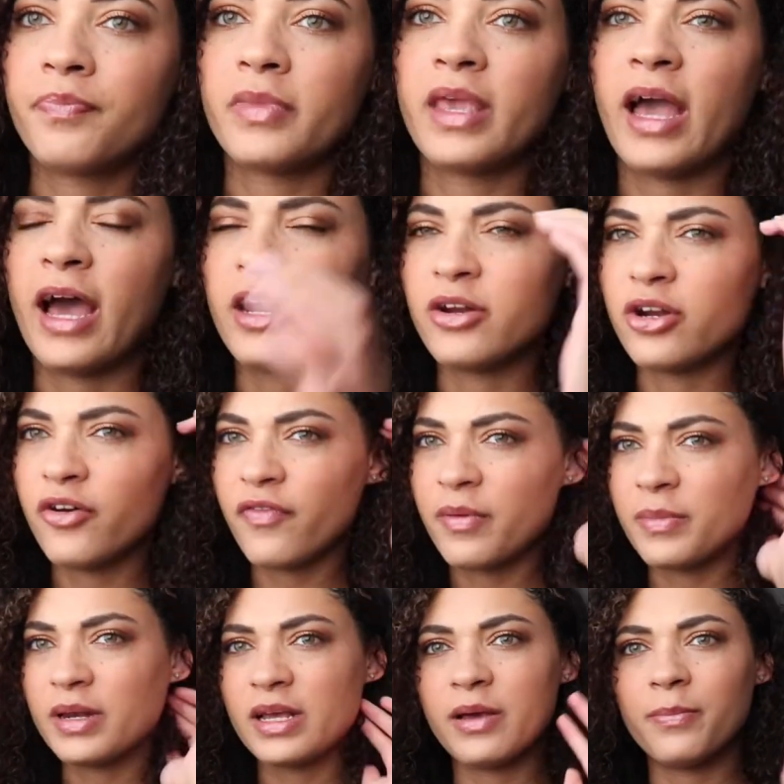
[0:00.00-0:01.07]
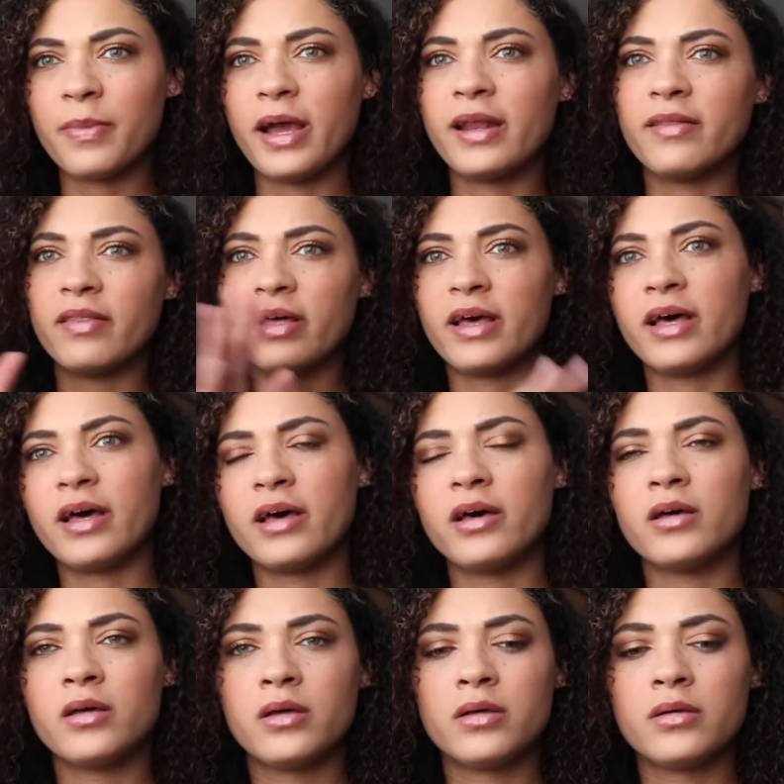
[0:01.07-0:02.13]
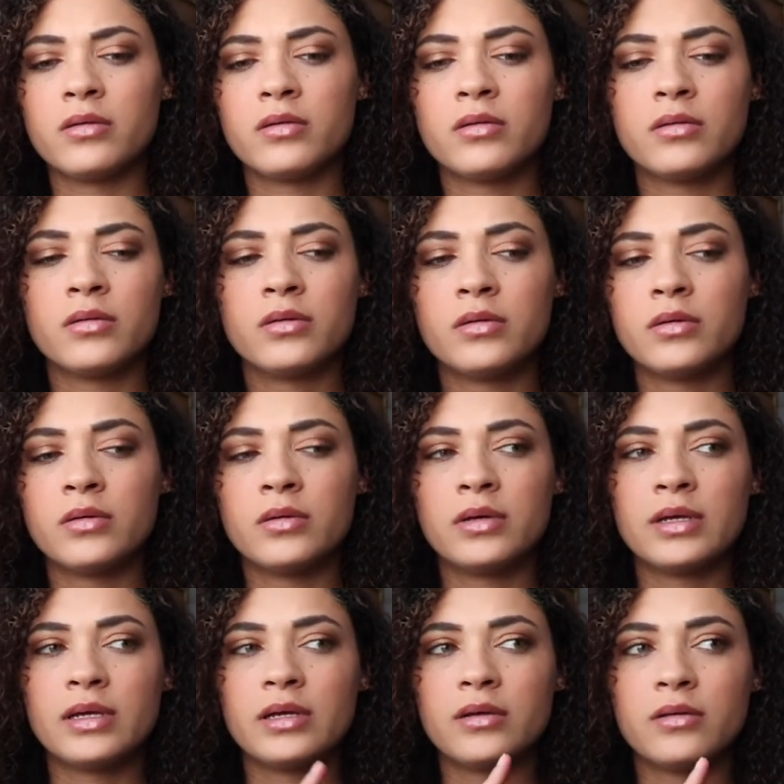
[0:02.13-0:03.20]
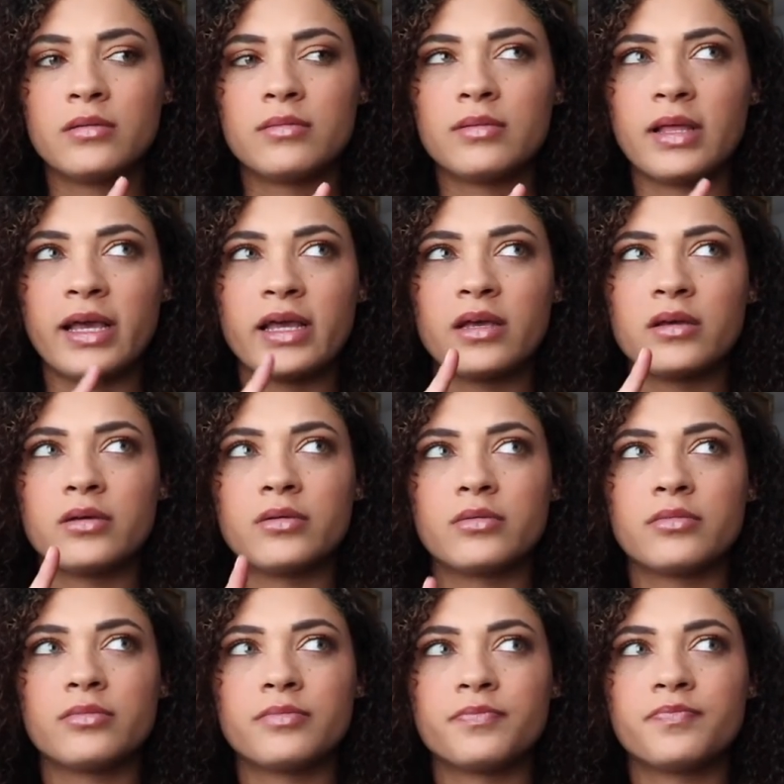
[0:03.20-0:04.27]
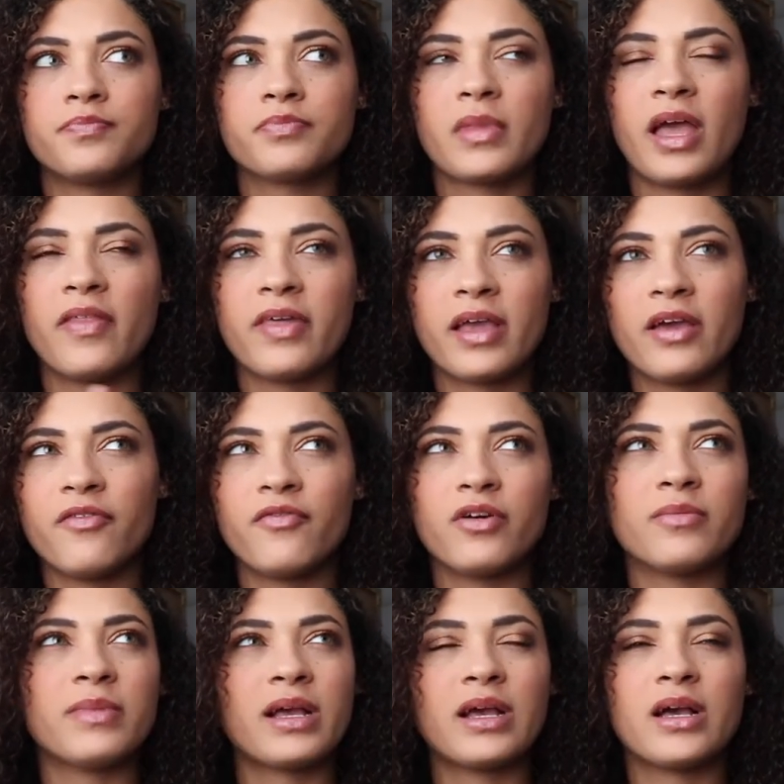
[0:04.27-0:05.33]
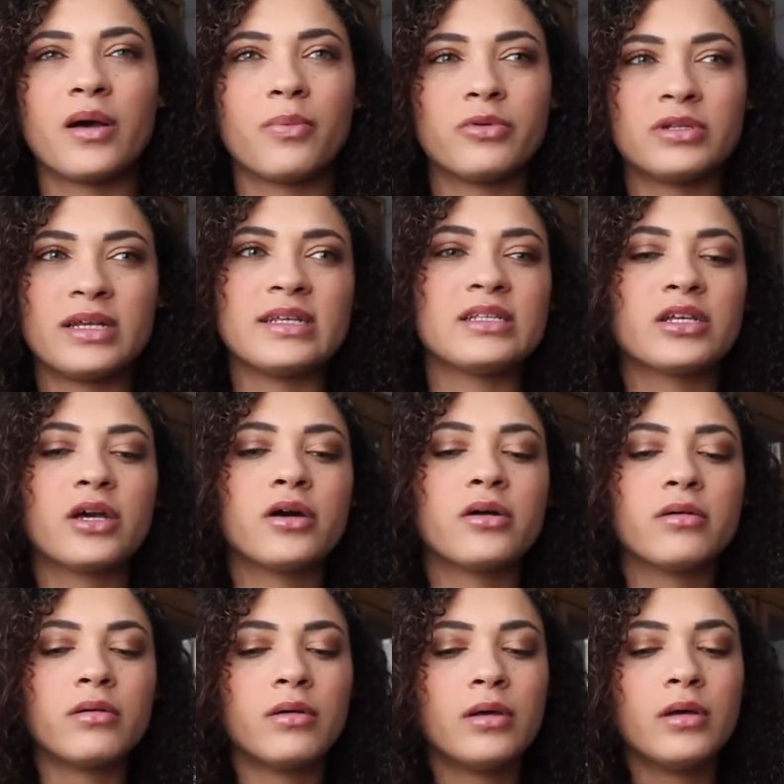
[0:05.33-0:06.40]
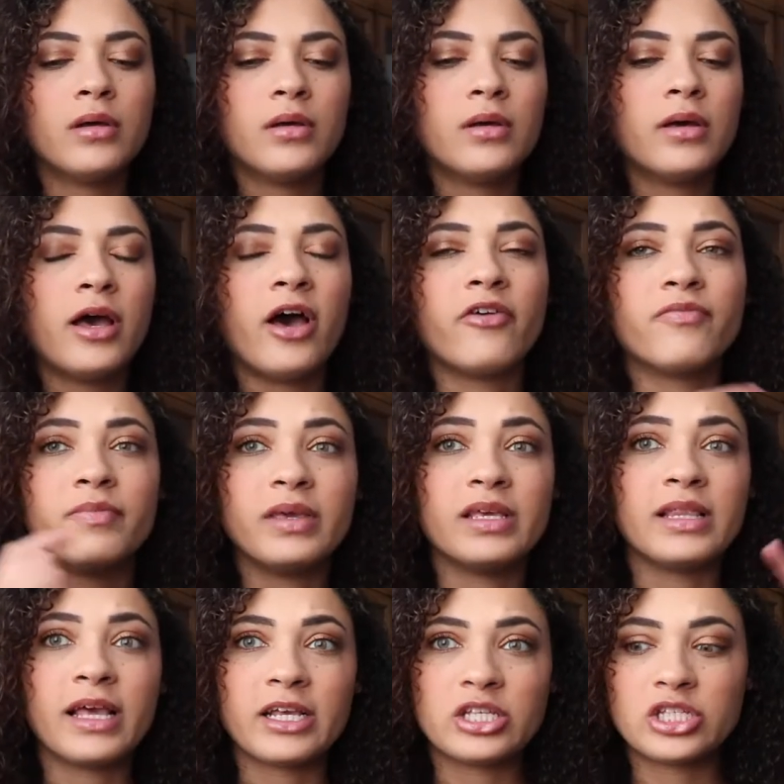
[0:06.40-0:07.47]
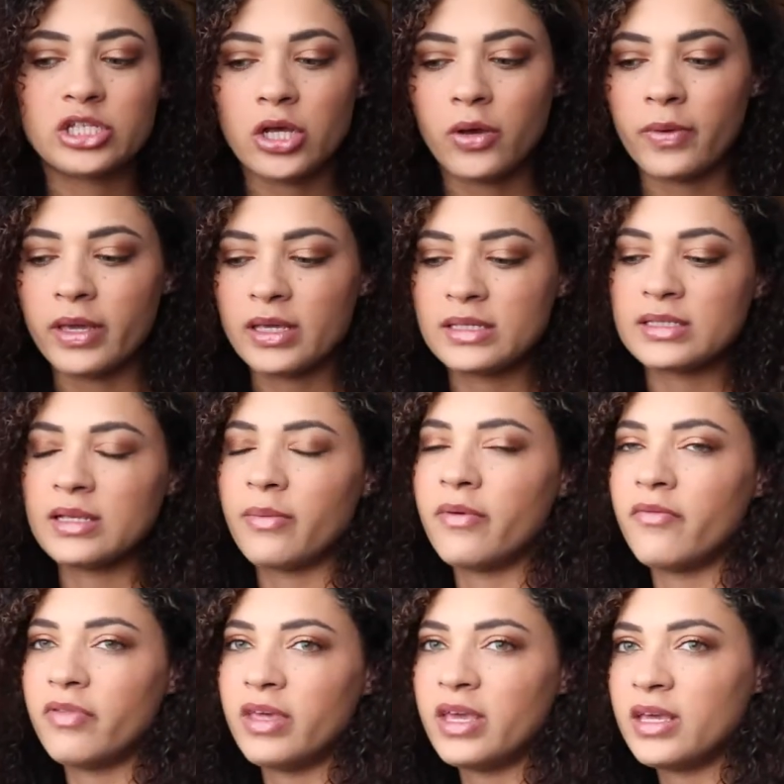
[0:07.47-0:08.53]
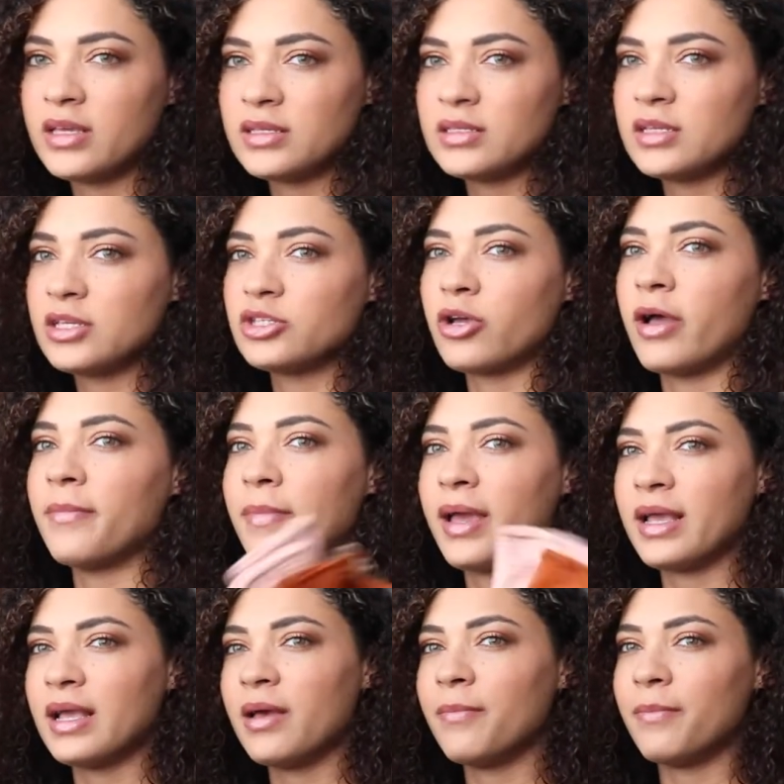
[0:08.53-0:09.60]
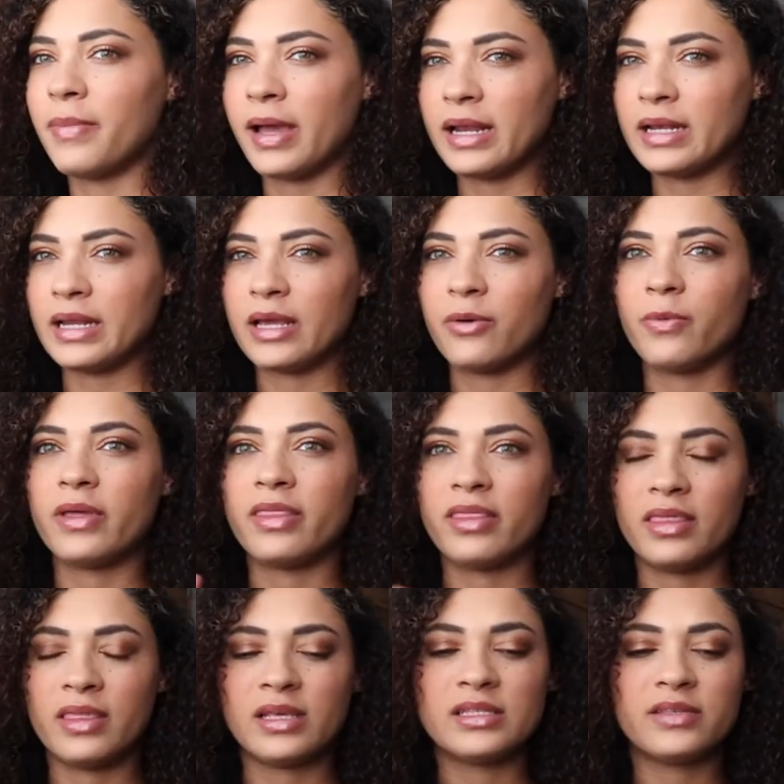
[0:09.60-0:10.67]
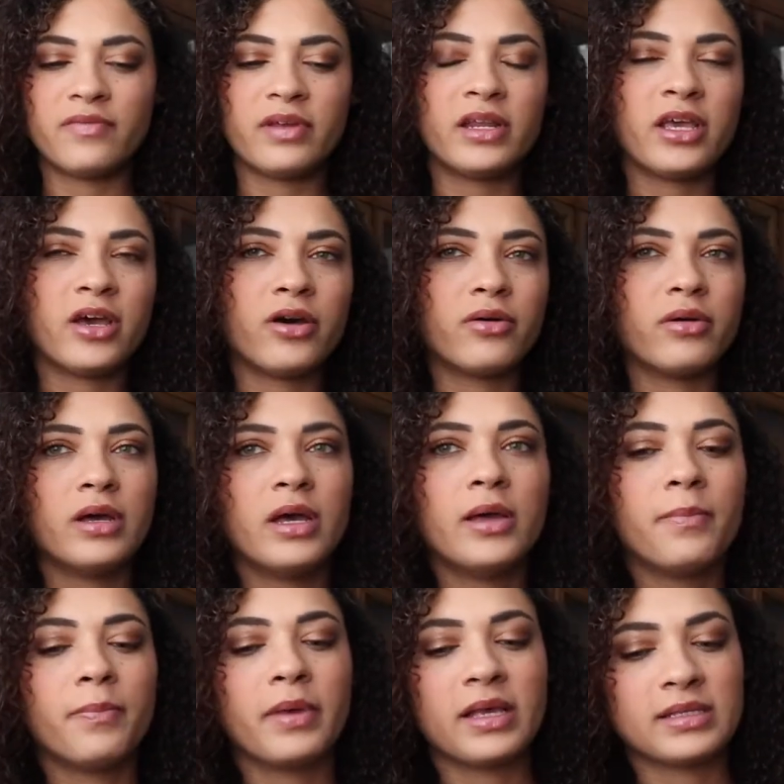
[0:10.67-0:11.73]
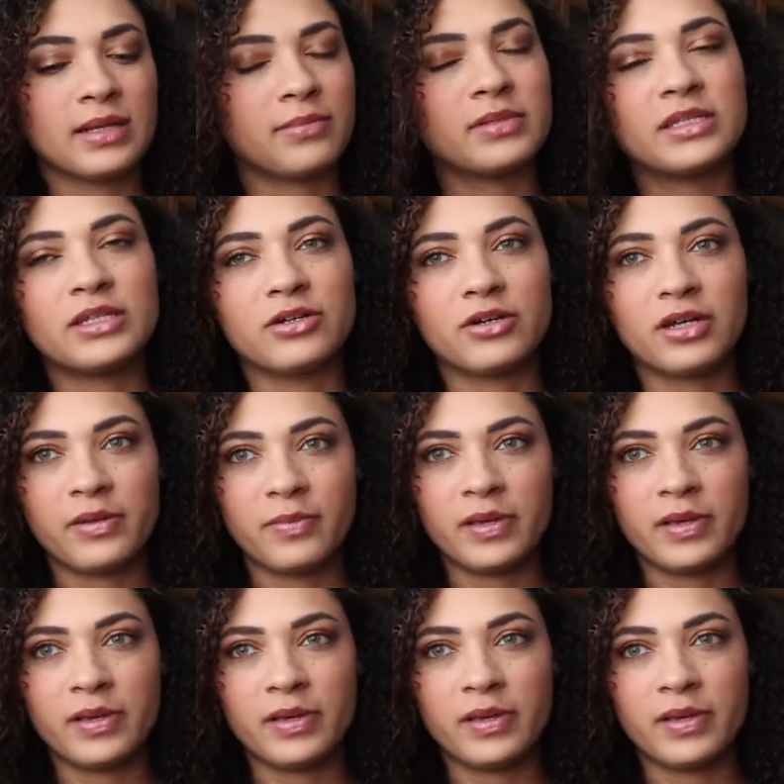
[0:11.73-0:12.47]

Yeah, I don't know if I'm gonna combine the, like, I think I filmed like a couple days ago of me like sewing some of these, so I might combine it with this video because I'm still gonna